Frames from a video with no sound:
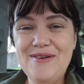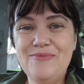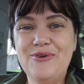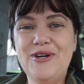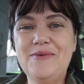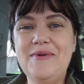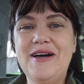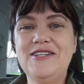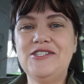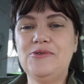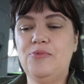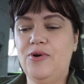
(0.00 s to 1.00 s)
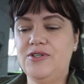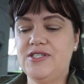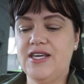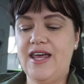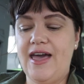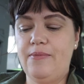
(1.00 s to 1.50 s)
Pretty much what's
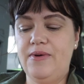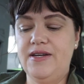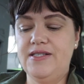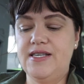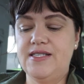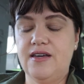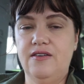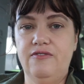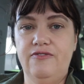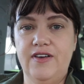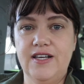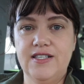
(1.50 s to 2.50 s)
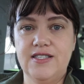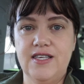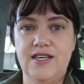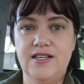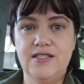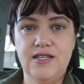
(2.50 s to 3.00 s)
going to happen is he's going to fix
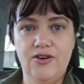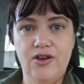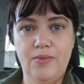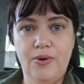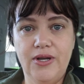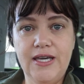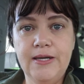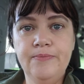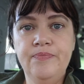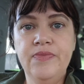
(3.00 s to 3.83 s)
the exterior body,